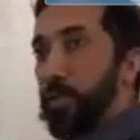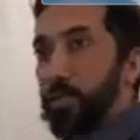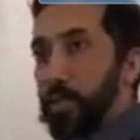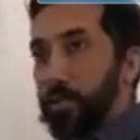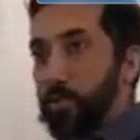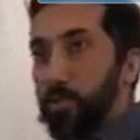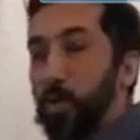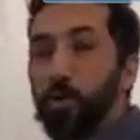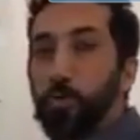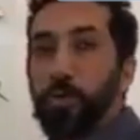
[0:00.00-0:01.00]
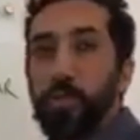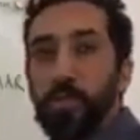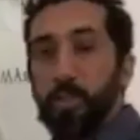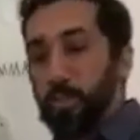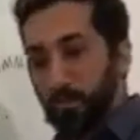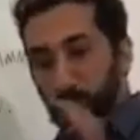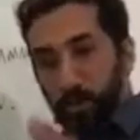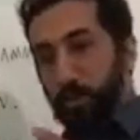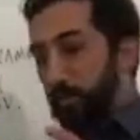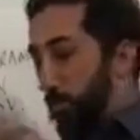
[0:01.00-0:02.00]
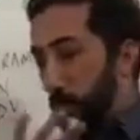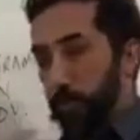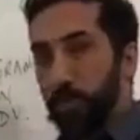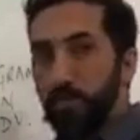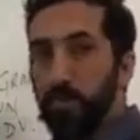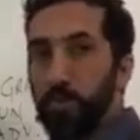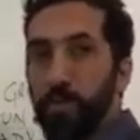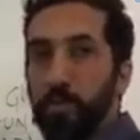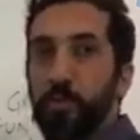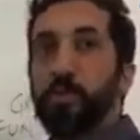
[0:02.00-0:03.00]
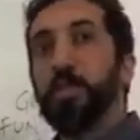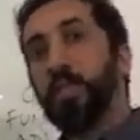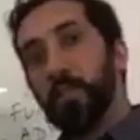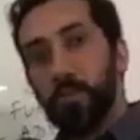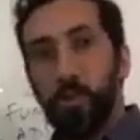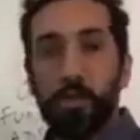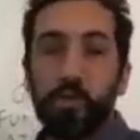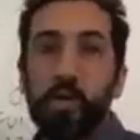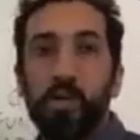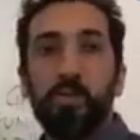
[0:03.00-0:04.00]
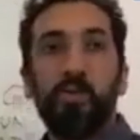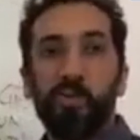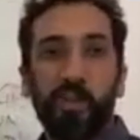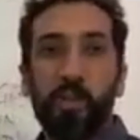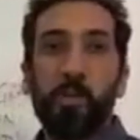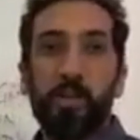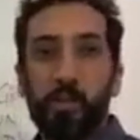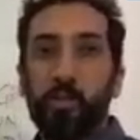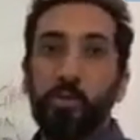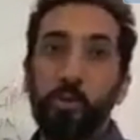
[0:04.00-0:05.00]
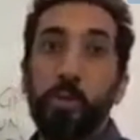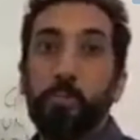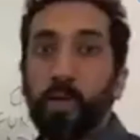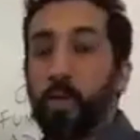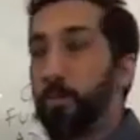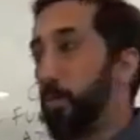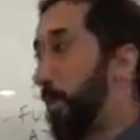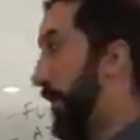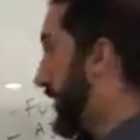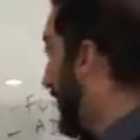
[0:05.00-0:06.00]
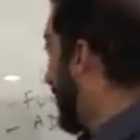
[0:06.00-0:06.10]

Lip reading: That's all you really need, is first focus on the fundamentals, and then later on, little by little, you can pick up on the